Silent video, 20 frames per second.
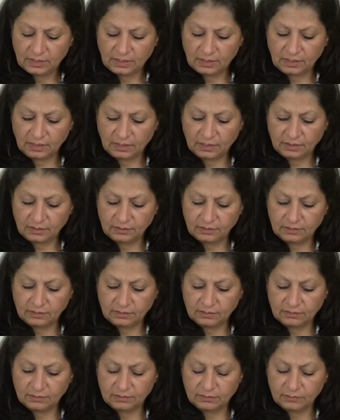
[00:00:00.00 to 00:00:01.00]
And
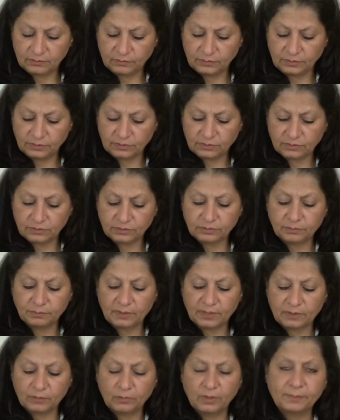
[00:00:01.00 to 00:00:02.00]
uh, when you go to
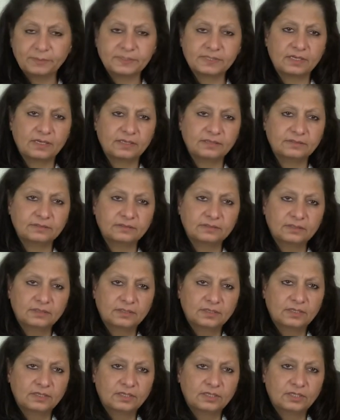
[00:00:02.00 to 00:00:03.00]
my website,
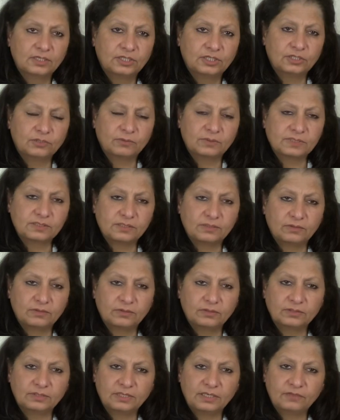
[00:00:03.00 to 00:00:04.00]
you will see
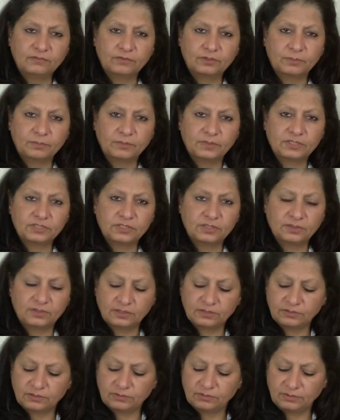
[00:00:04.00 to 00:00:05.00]
all the information
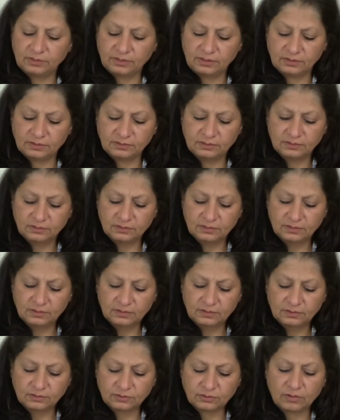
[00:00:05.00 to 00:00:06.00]
that you need
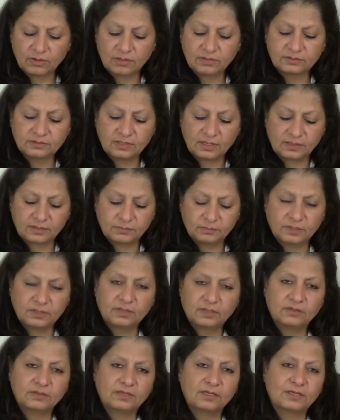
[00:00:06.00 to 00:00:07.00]
to contact me.
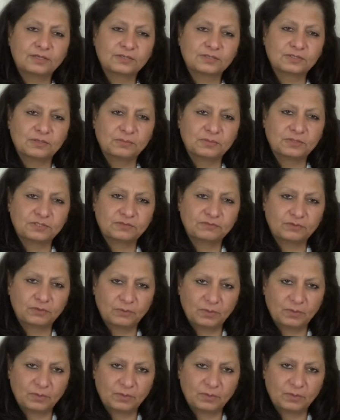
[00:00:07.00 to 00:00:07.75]
And thank you so much for